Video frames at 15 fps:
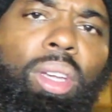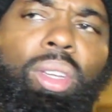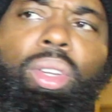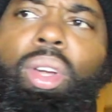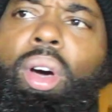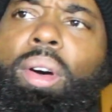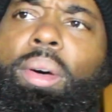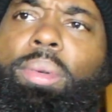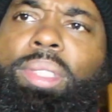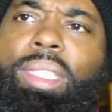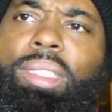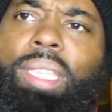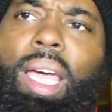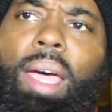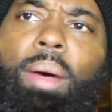You know, it was
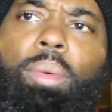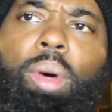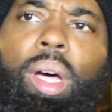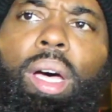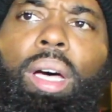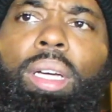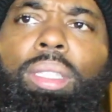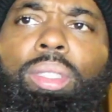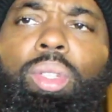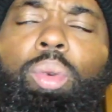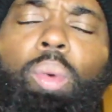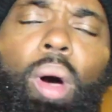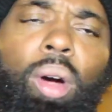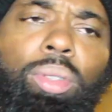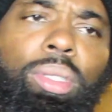a time where
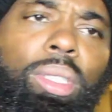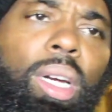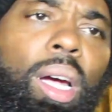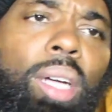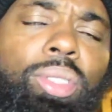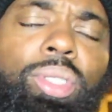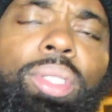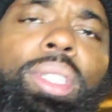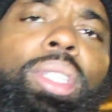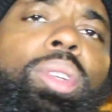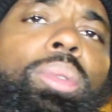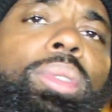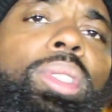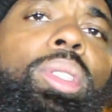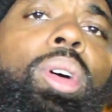you walked the country,
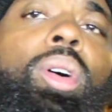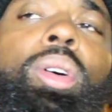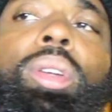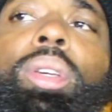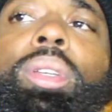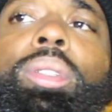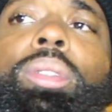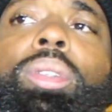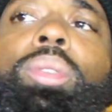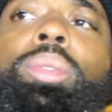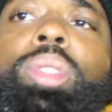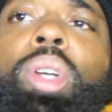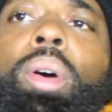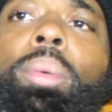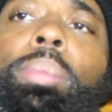you was
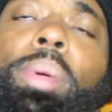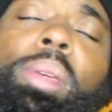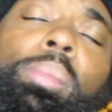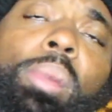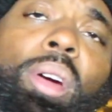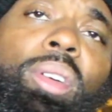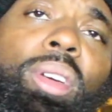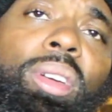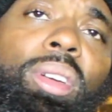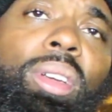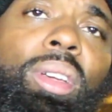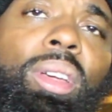gonna be murdered.